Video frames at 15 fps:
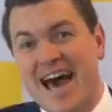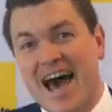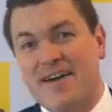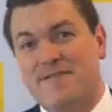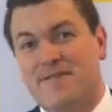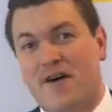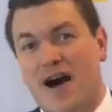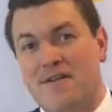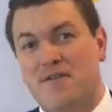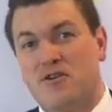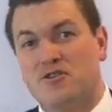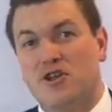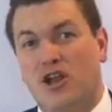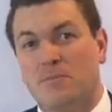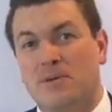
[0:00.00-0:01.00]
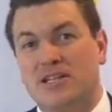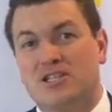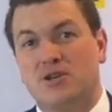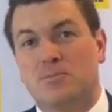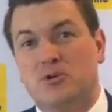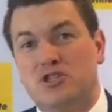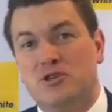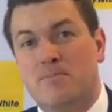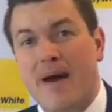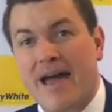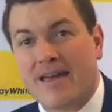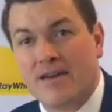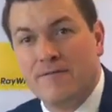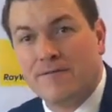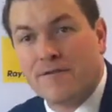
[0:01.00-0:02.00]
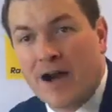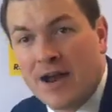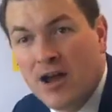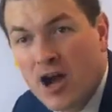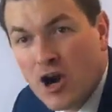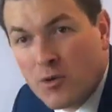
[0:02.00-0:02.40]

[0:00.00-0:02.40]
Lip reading: A $500 bid to put you back in front.